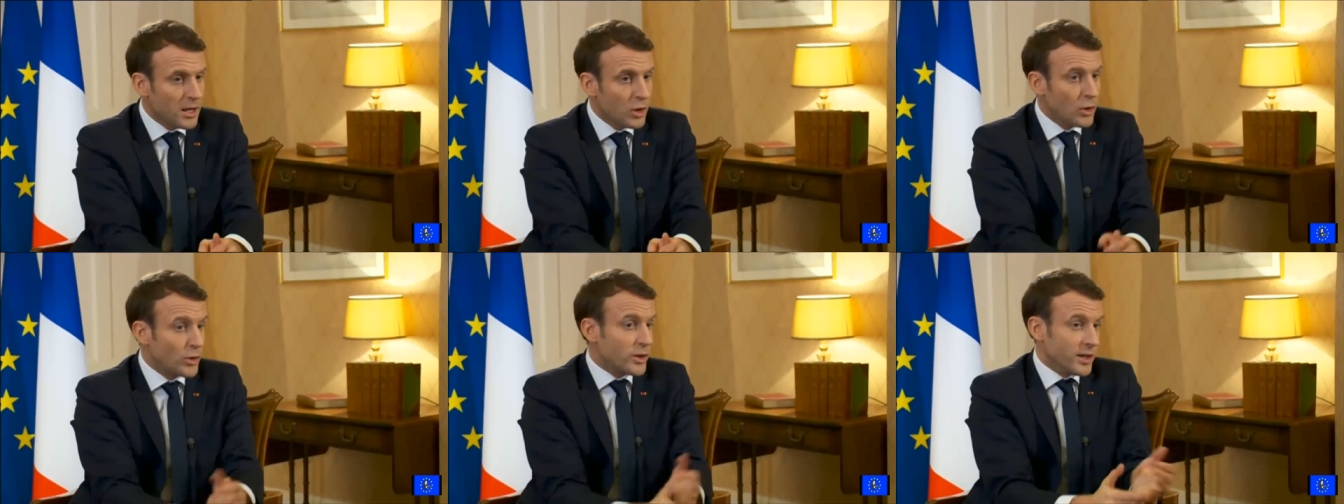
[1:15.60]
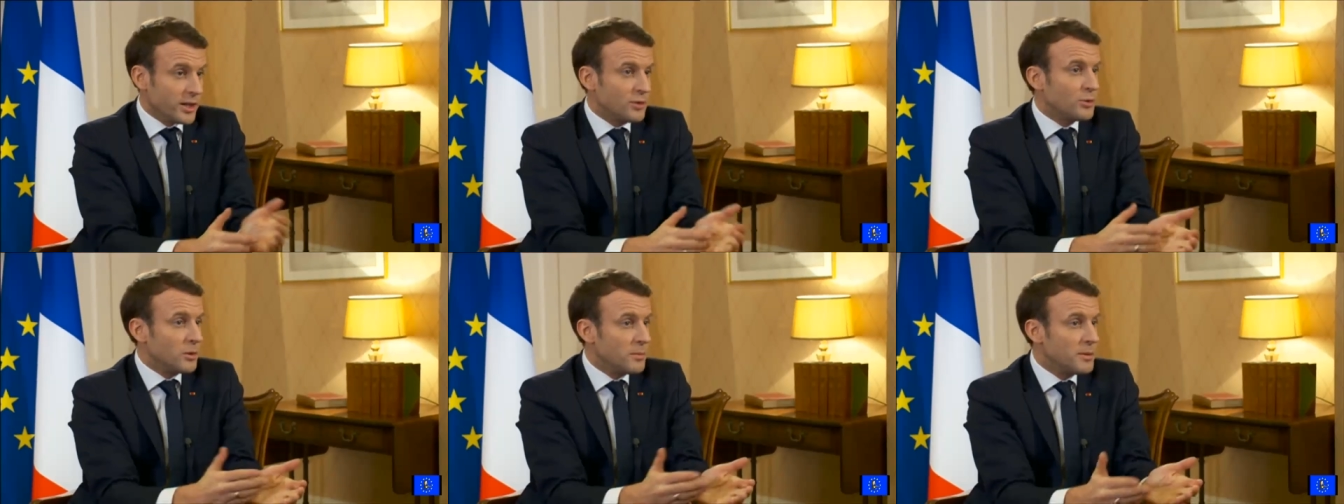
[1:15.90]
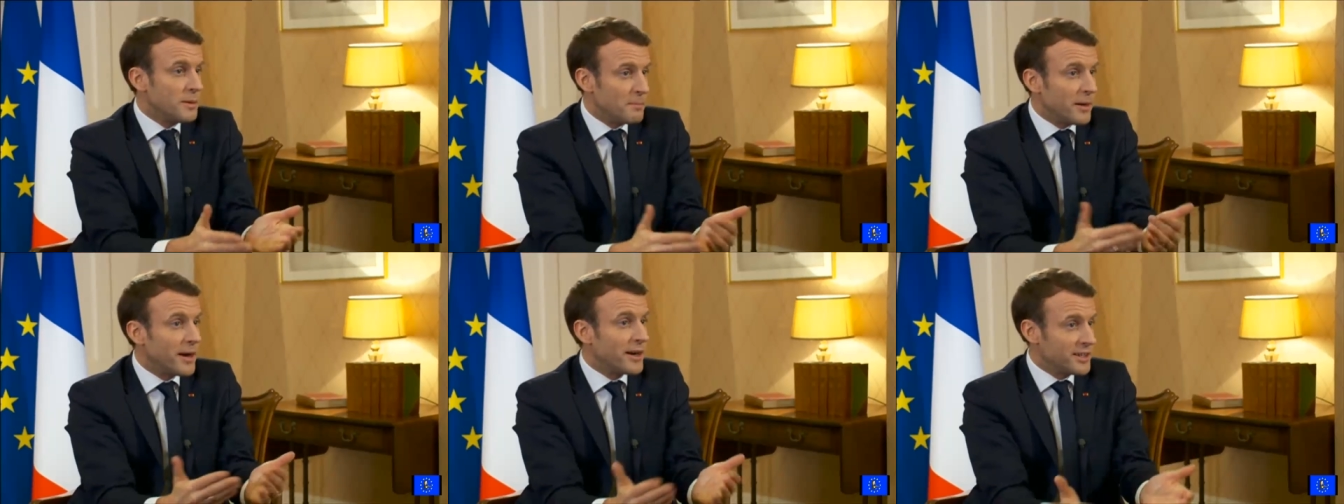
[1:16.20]
Look, it will
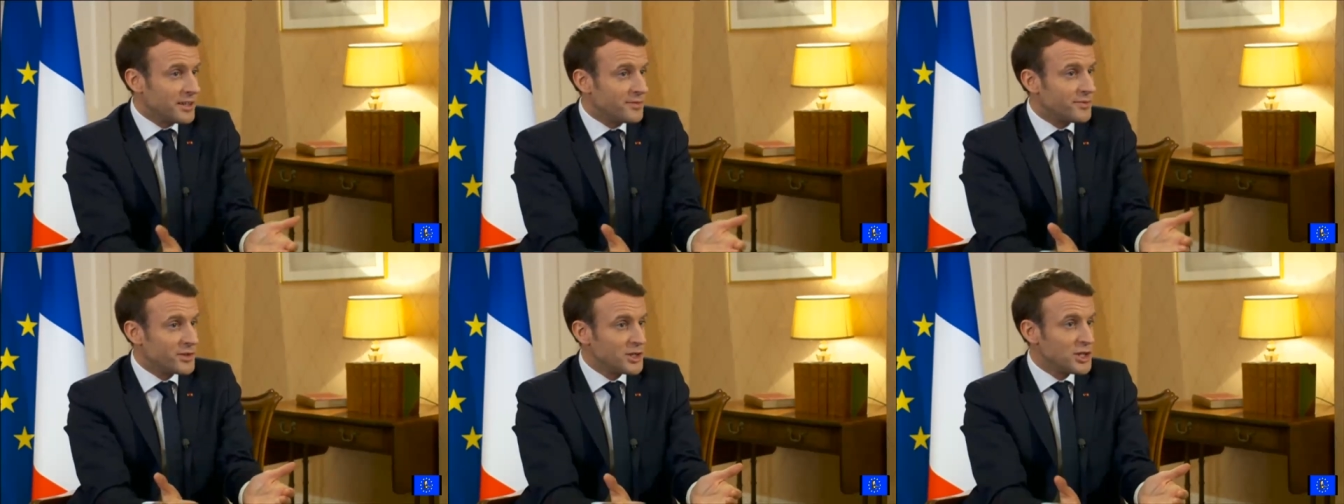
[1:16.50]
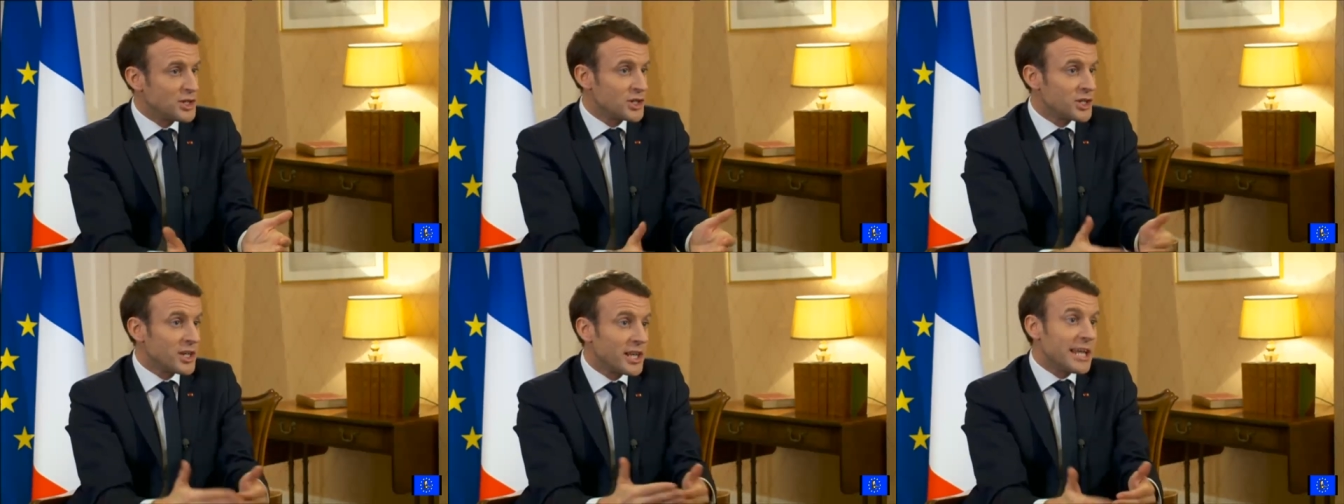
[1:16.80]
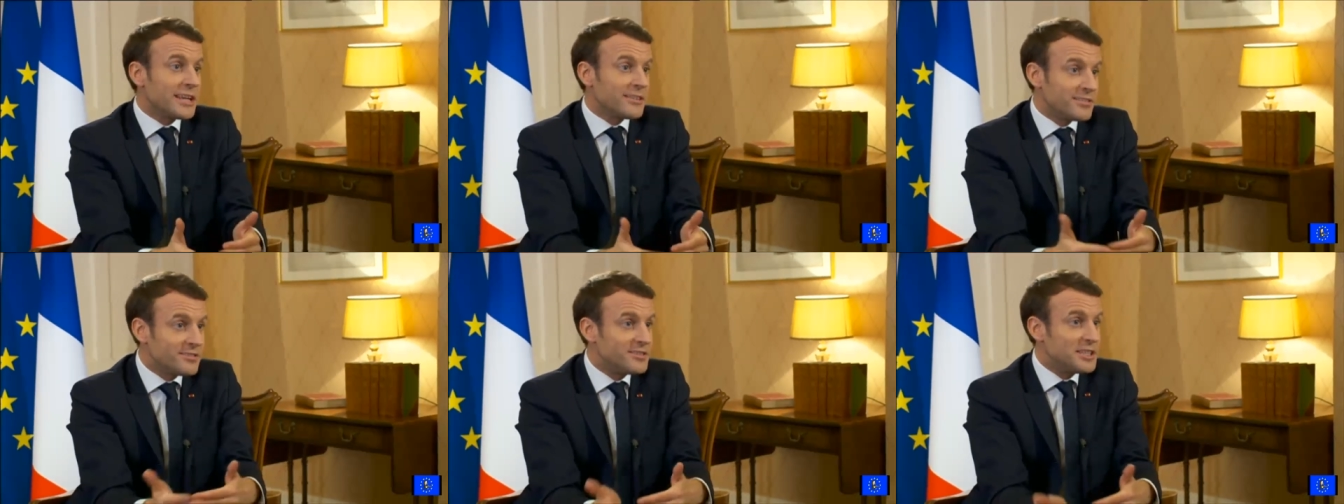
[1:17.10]
be by definition
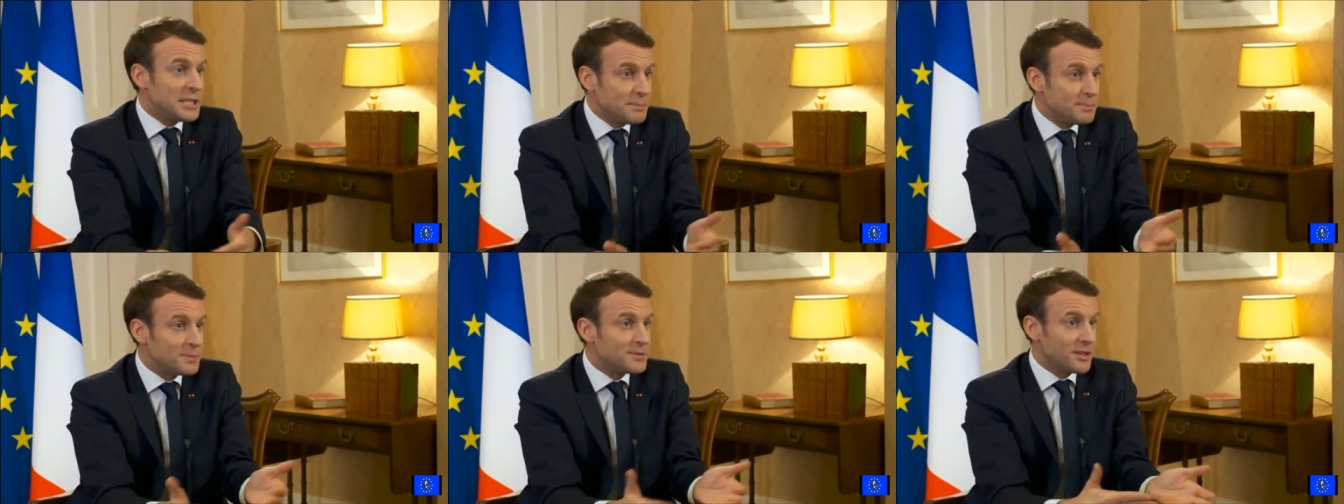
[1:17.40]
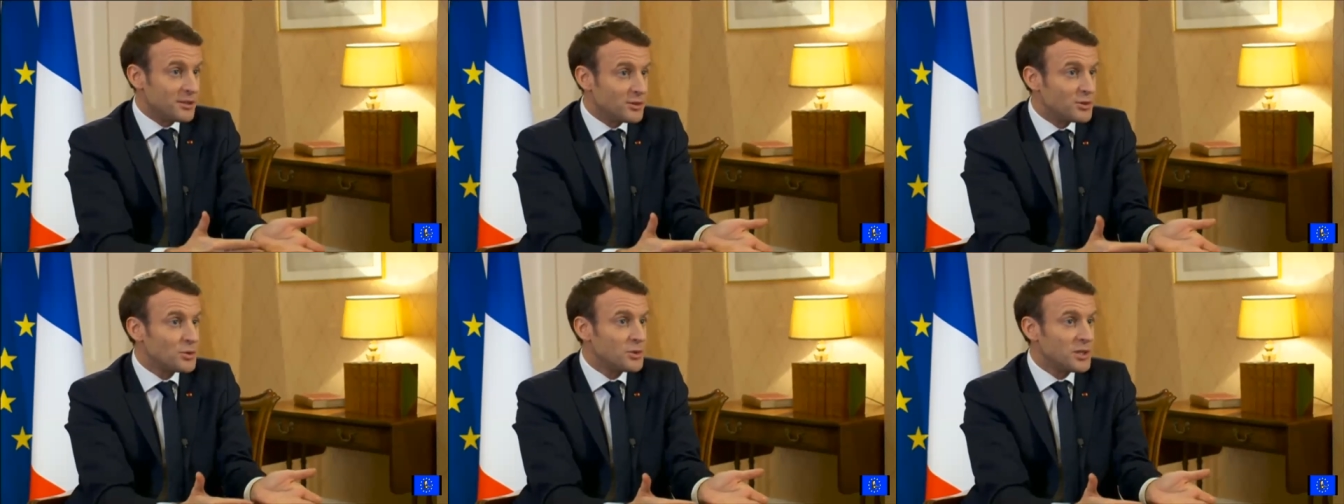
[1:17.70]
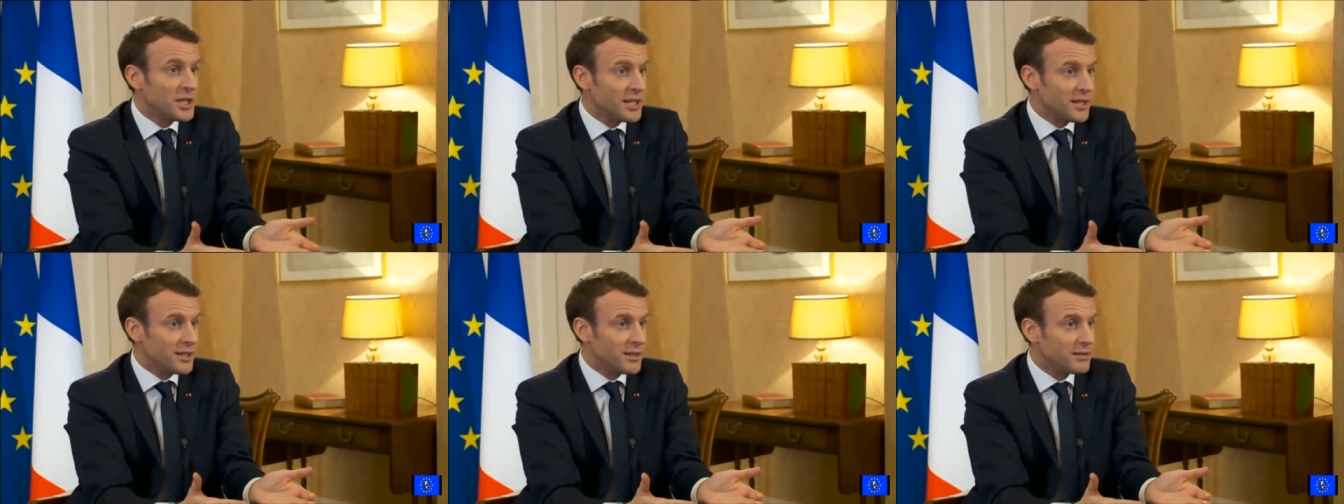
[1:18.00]
less deep than
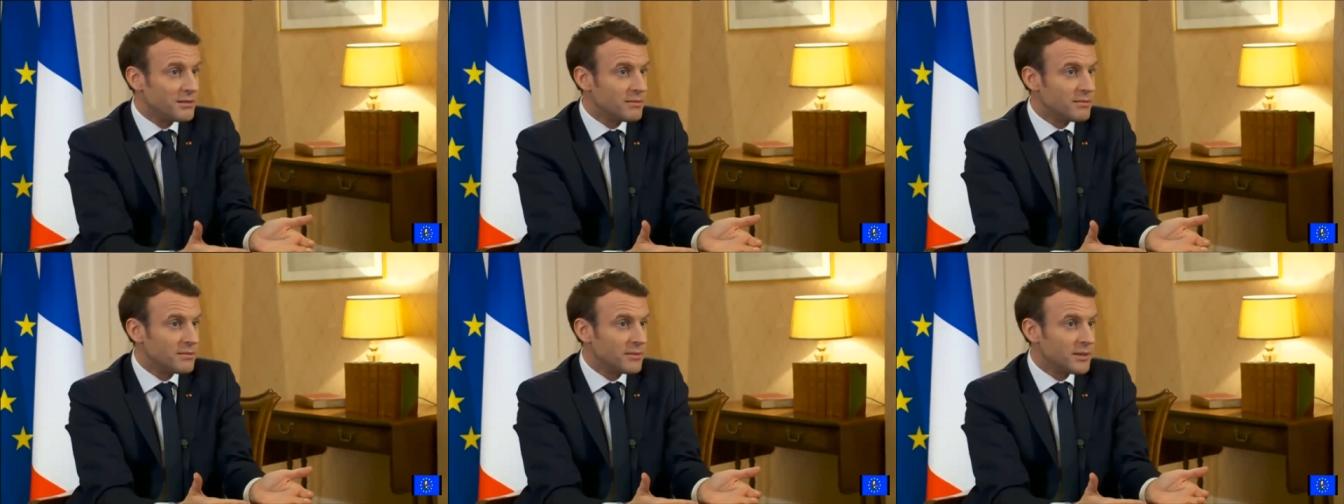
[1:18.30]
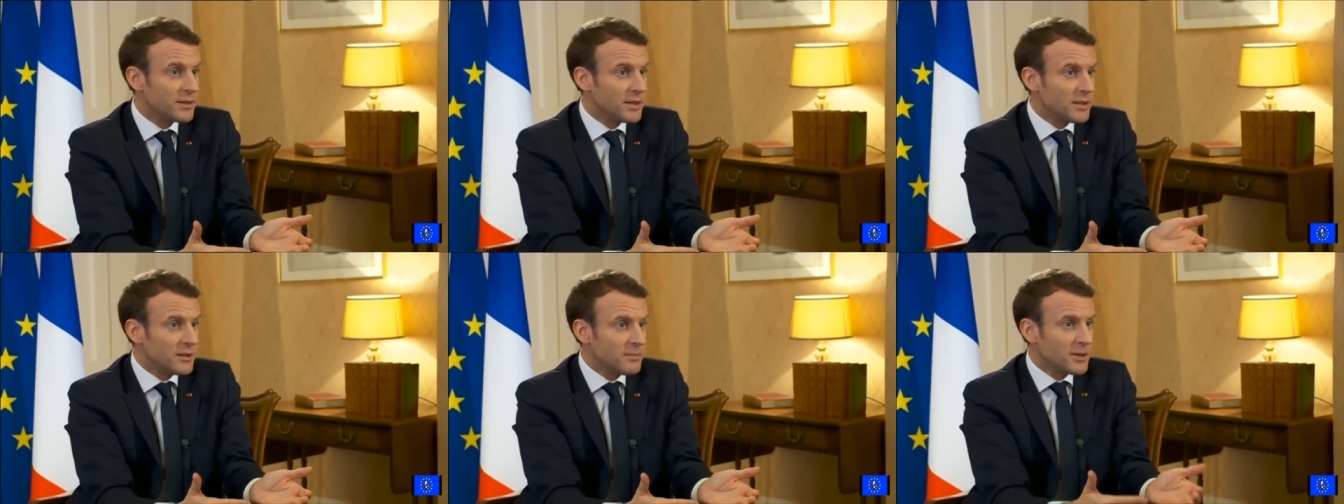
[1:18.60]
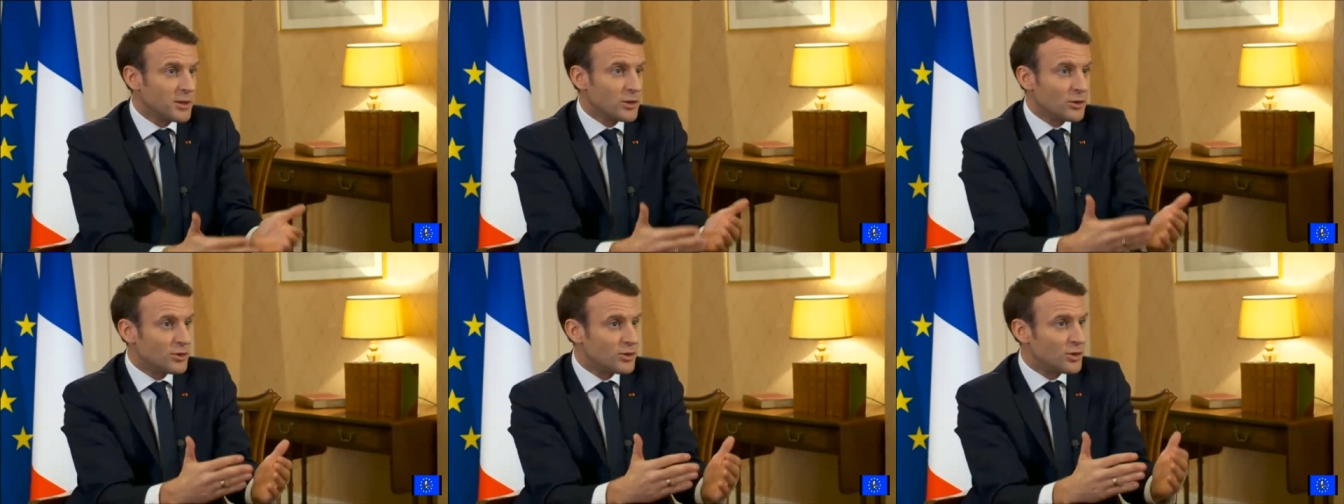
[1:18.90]
today
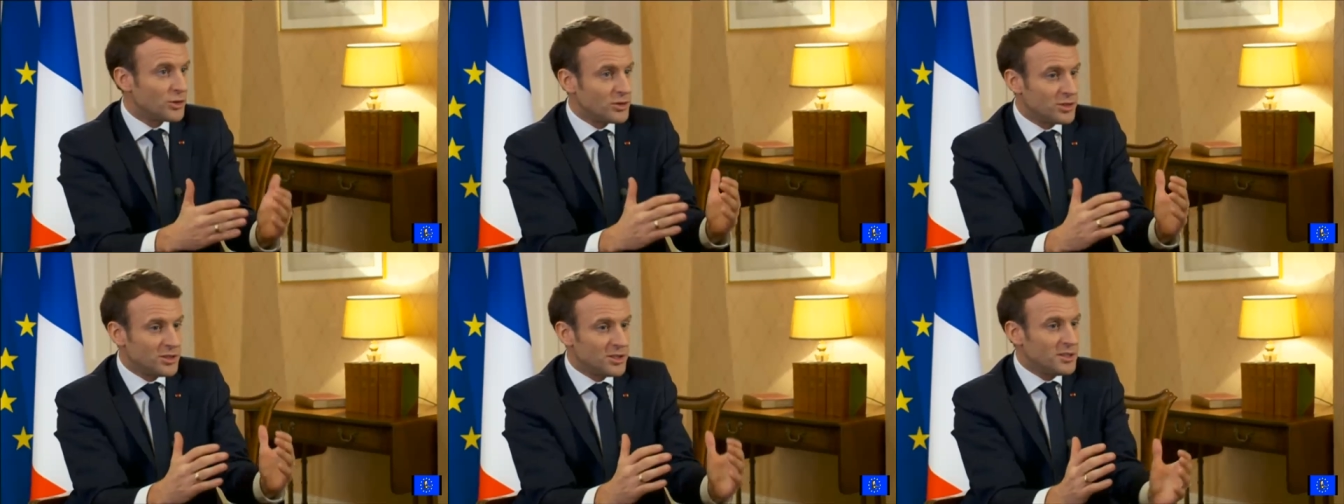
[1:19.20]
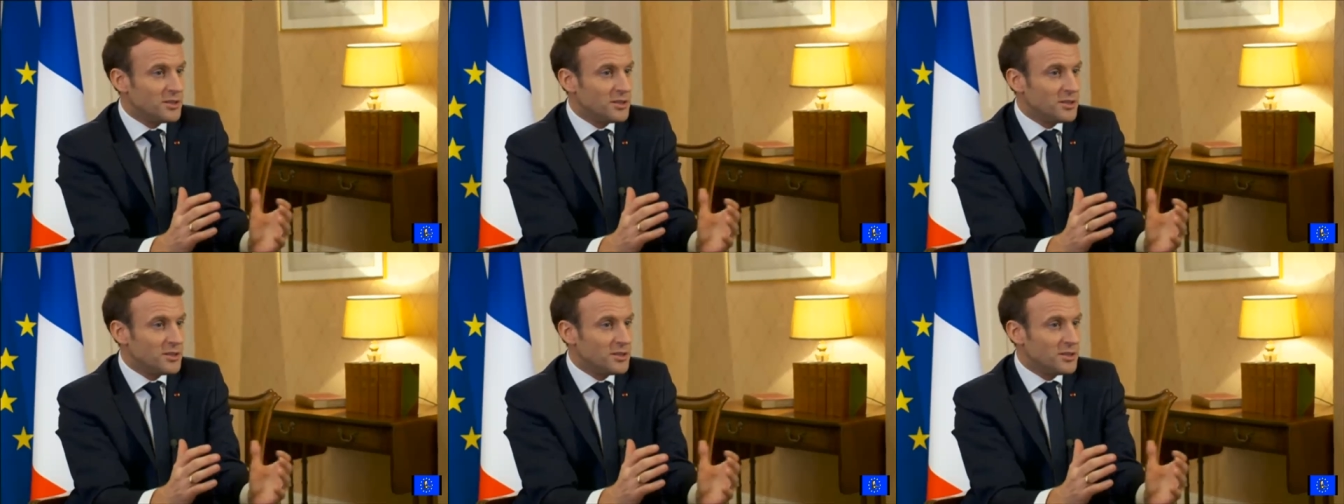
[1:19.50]
because the,